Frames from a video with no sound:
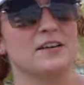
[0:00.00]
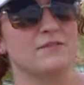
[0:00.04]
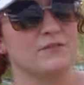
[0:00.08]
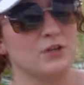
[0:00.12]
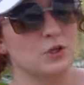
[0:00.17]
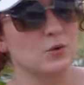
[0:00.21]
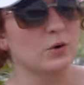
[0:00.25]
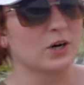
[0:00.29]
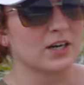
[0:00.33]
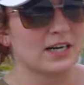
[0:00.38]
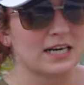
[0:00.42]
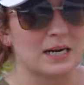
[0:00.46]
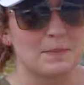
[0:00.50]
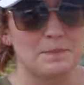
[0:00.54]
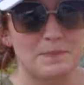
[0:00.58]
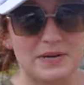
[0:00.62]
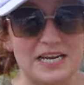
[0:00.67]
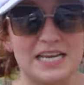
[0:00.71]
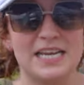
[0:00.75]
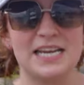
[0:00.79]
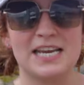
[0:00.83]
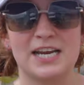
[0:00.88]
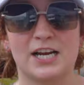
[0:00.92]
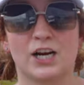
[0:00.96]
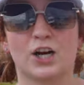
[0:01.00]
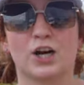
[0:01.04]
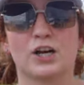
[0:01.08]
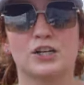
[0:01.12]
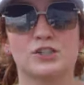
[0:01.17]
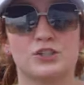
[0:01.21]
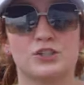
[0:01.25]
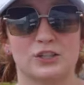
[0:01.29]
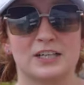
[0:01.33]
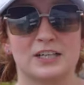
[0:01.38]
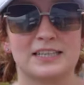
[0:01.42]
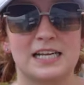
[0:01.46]
if you are going to be here
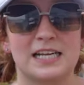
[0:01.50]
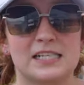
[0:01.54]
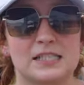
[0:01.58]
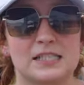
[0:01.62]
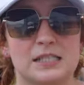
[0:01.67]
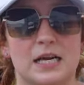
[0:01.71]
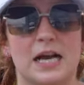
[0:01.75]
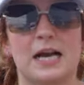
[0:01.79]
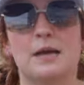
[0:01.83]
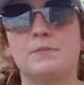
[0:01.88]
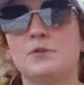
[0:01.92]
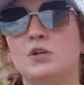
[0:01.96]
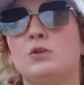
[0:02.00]
during that time,